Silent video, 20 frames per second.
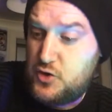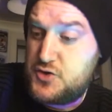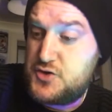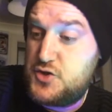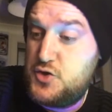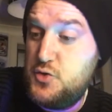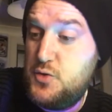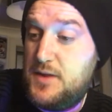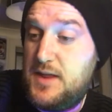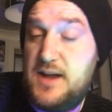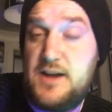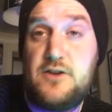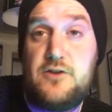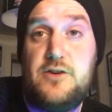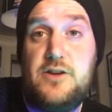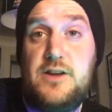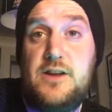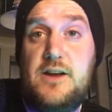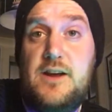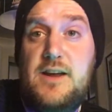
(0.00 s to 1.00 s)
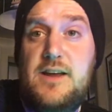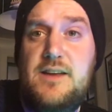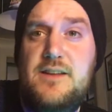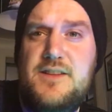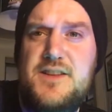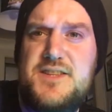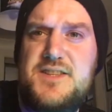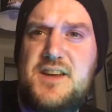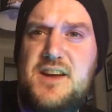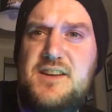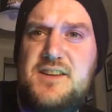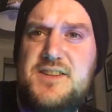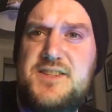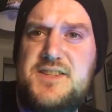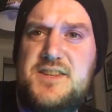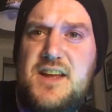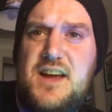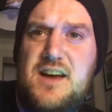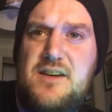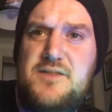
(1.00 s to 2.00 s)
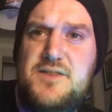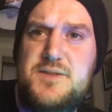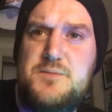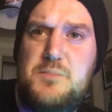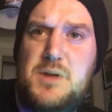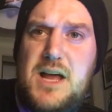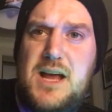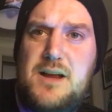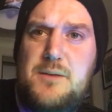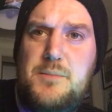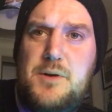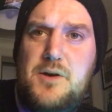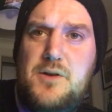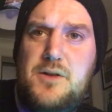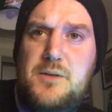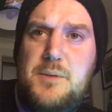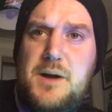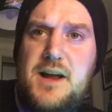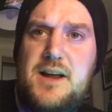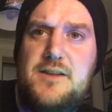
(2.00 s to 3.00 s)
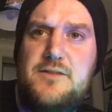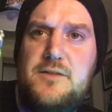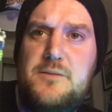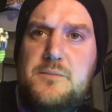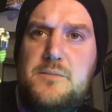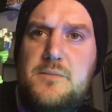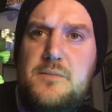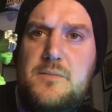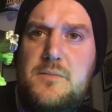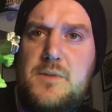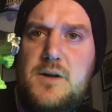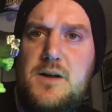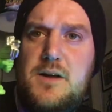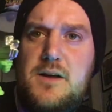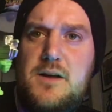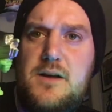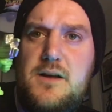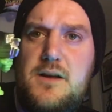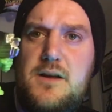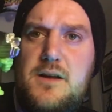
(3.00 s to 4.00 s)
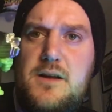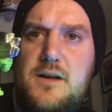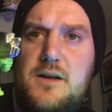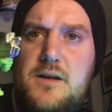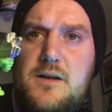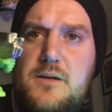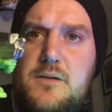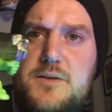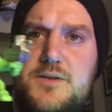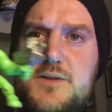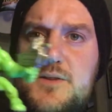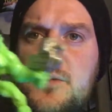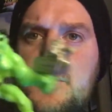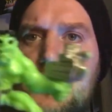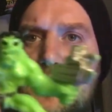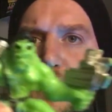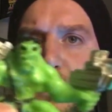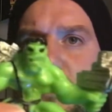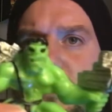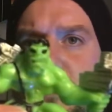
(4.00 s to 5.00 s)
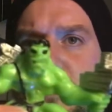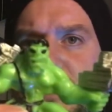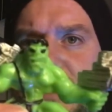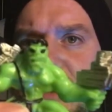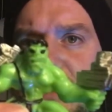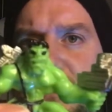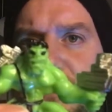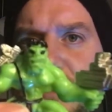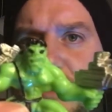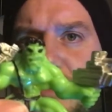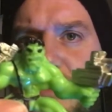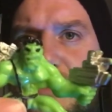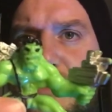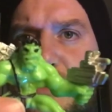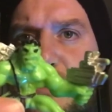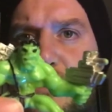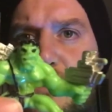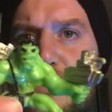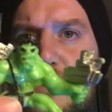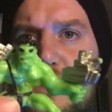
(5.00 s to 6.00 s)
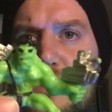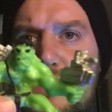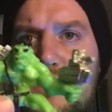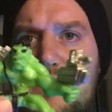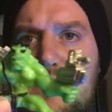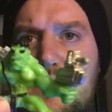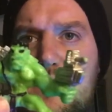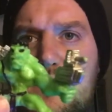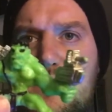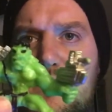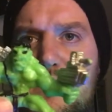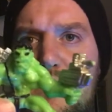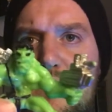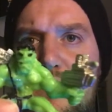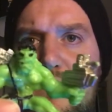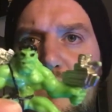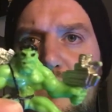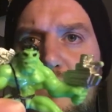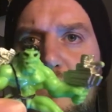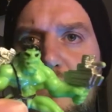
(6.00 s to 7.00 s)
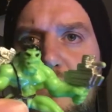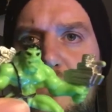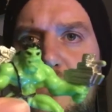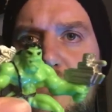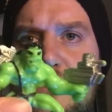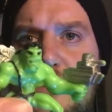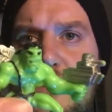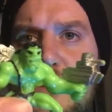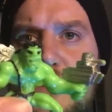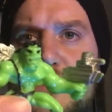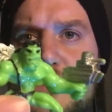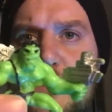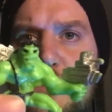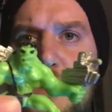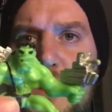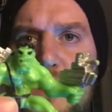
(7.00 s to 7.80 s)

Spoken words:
got two of that green guy. This guy doesn't have his black bit on the back of him. Still pretty cool. Is that focusing alright? No, it's not